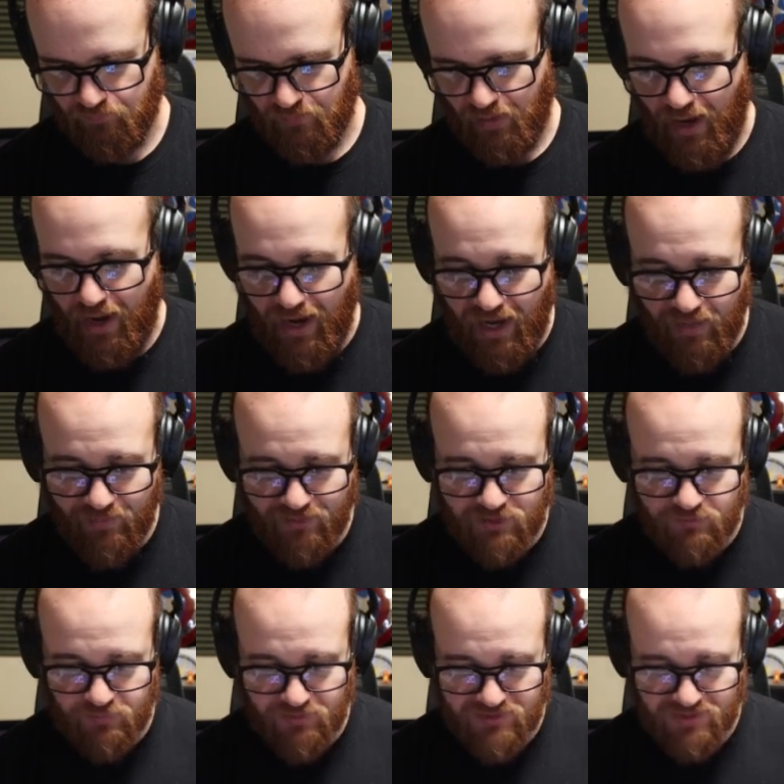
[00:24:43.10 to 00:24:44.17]
I am
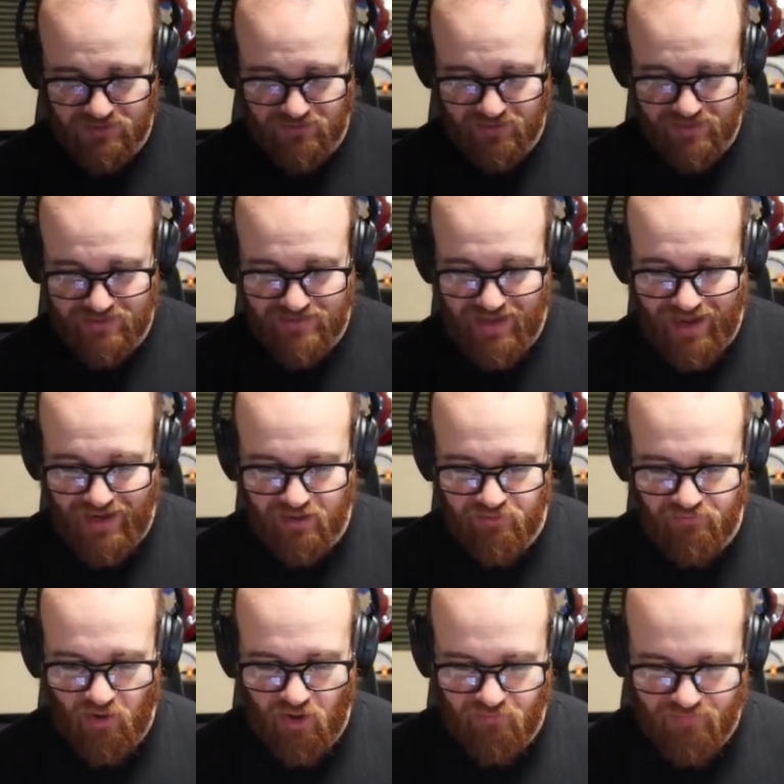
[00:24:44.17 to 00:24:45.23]
explicitly not
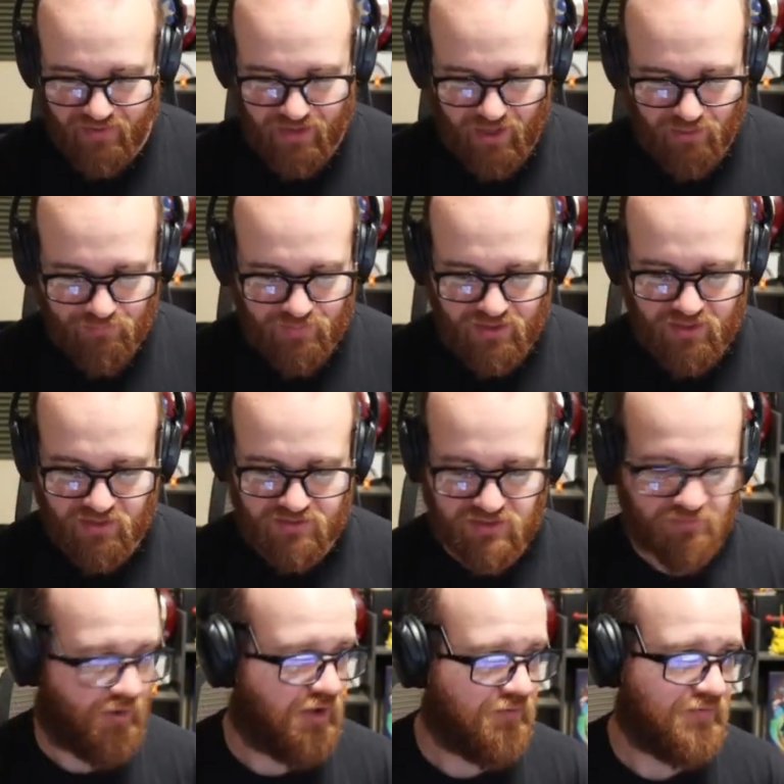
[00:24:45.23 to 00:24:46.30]
evolving him because
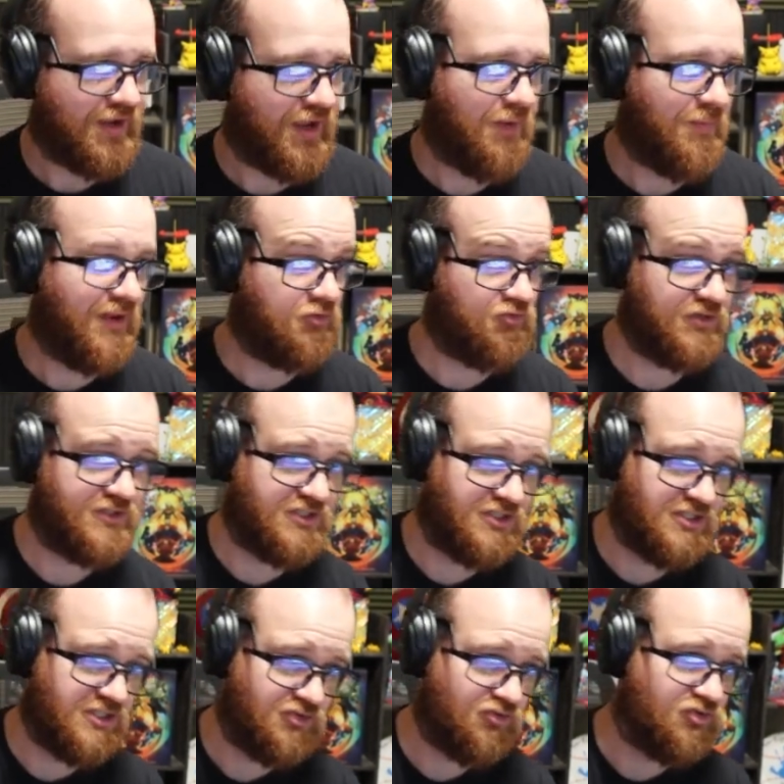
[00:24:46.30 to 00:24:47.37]
evolving him increases
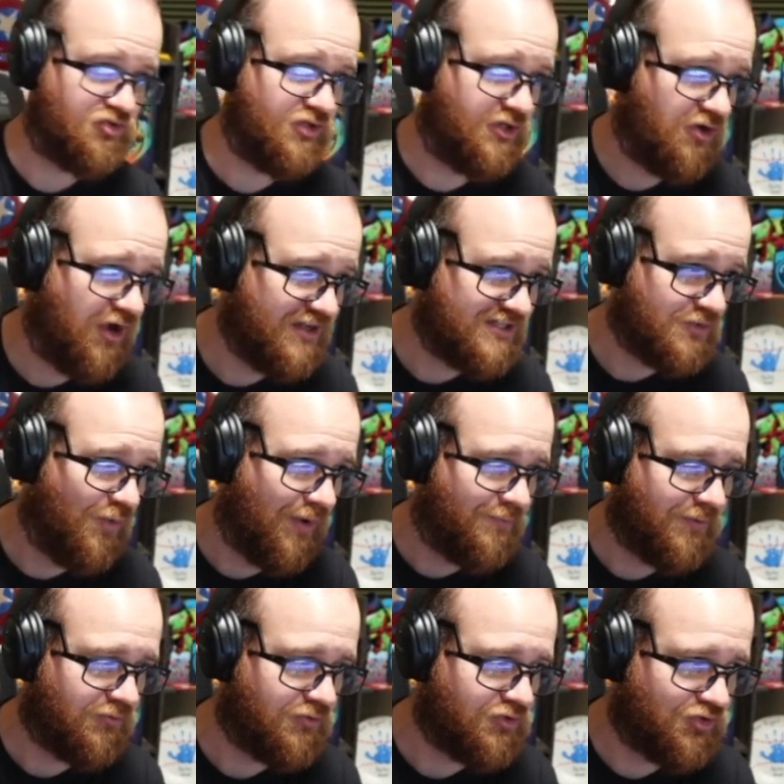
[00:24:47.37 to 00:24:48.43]
his retreat cost, so he might
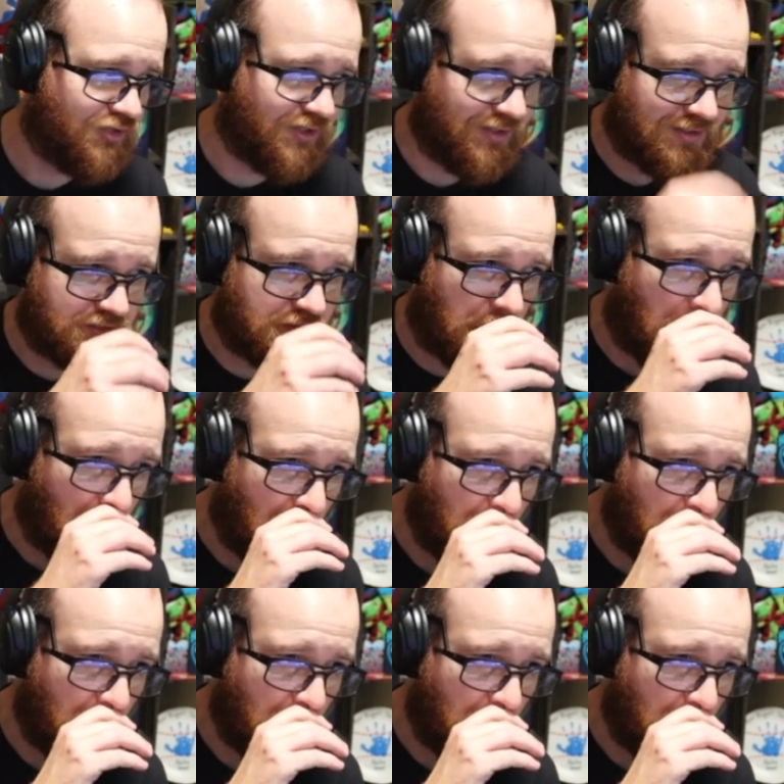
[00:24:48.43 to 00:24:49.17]
be retreating next turn.